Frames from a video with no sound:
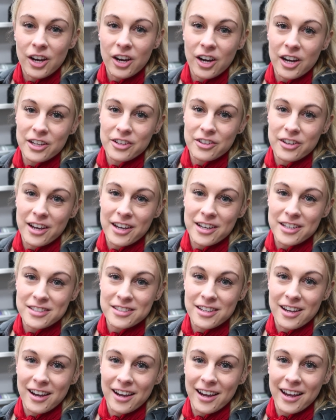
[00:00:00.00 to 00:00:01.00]
All right, you
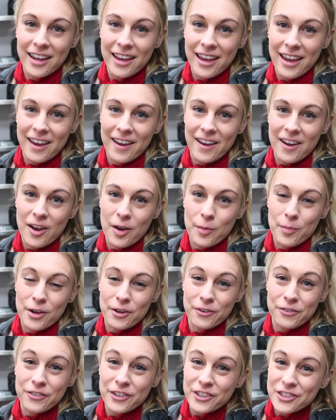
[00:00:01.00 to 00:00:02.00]
guys, I am
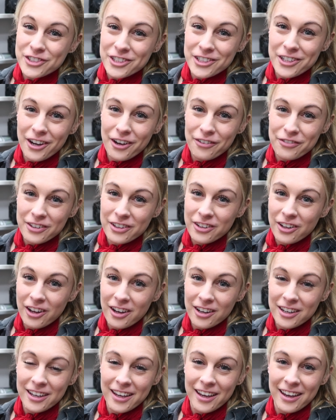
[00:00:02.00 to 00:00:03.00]
officially off the
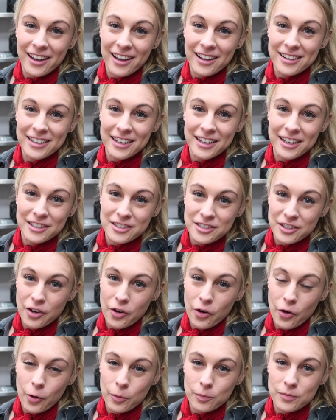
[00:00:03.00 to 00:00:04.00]
clock and I get to
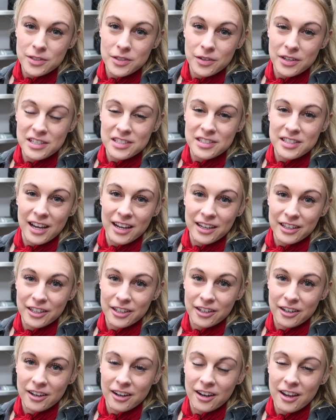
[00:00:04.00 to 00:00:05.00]
go home. So I sat
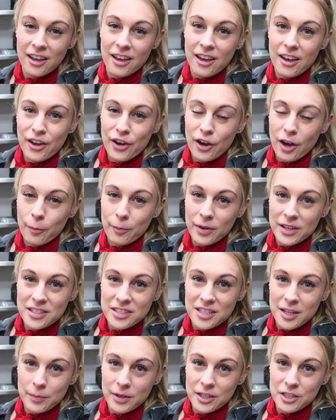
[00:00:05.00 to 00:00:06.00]
here on my
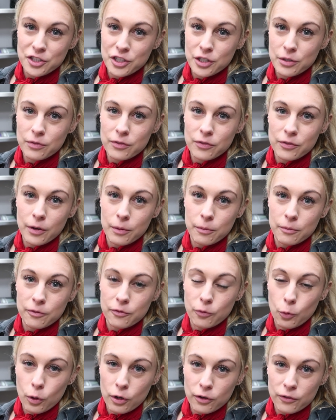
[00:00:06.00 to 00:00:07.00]
standby shift from
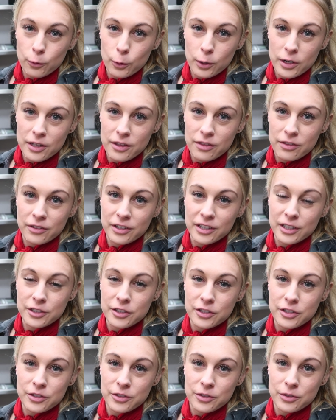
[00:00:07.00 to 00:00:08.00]

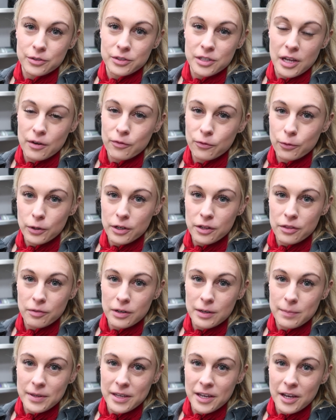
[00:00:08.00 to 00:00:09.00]
4.43 to
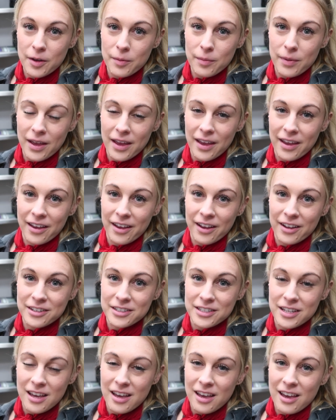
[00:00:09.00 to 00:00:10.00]
10.43 p.m.
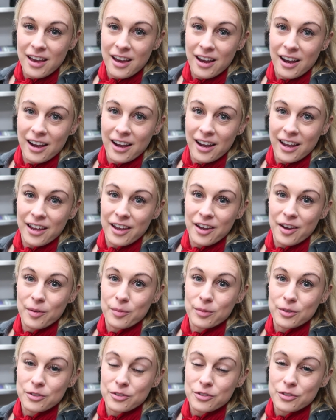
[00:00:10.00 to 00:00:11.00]
and I
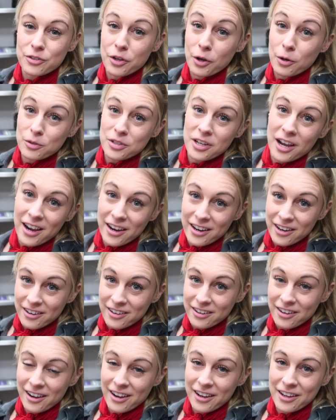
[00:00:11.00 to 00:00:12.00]
am so
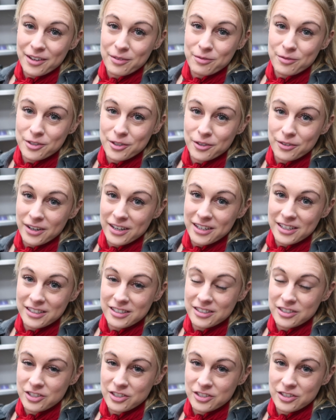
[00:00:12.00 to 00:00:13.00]
tired. I am so ready
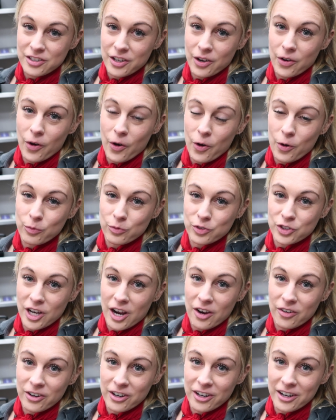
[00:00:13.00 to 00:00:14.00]
to just go home,
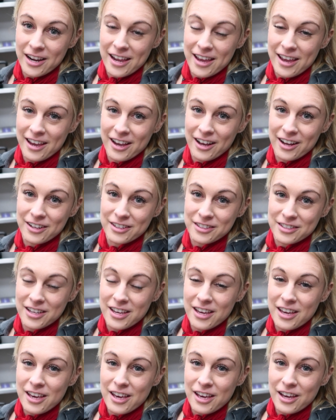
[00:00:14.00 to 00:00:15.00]
shower, and
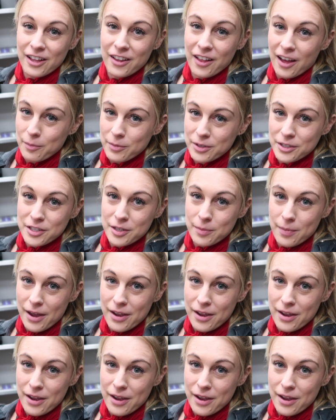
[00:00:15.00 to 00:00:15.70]
climb into